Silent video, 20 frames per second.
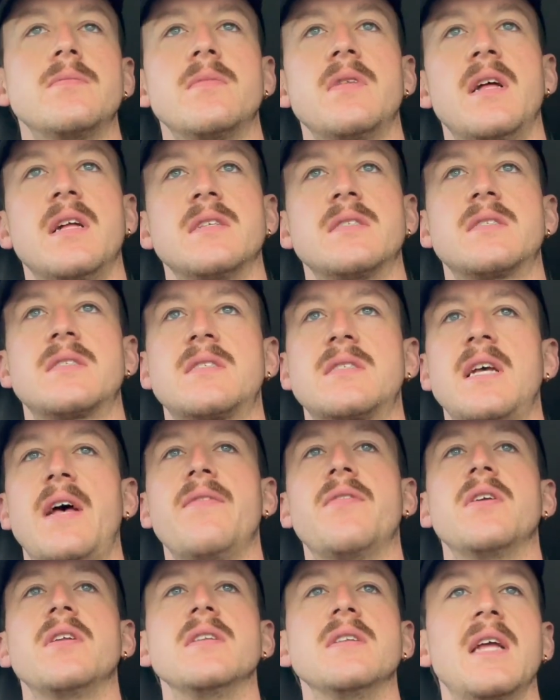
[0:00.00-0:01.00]
That's
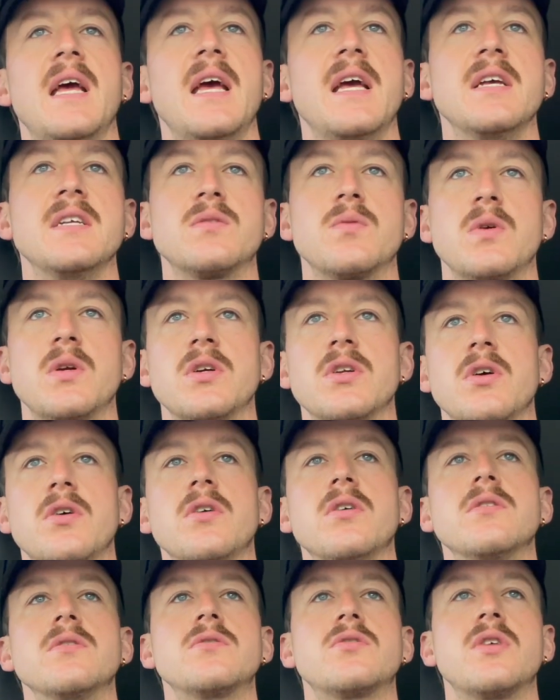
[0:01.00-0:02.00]
7 days where you're
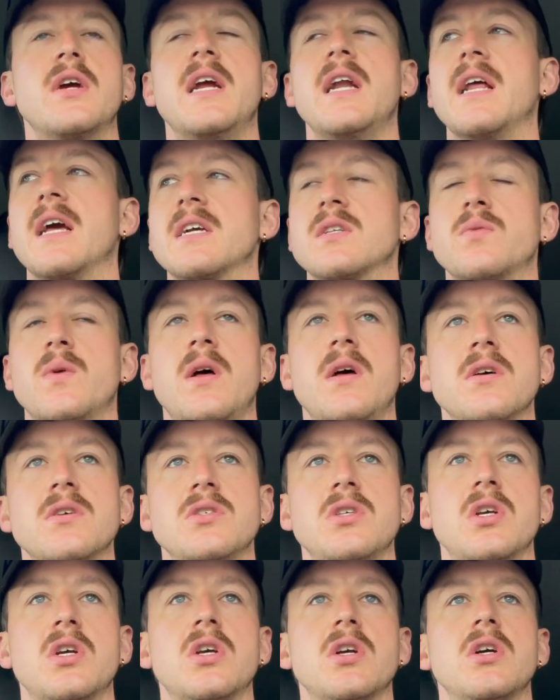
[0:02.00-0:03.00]
not training as well
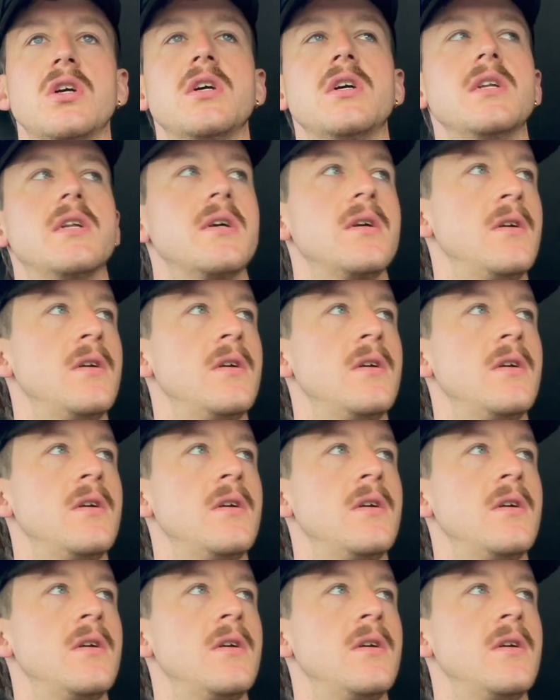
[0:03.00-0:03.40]
as you could.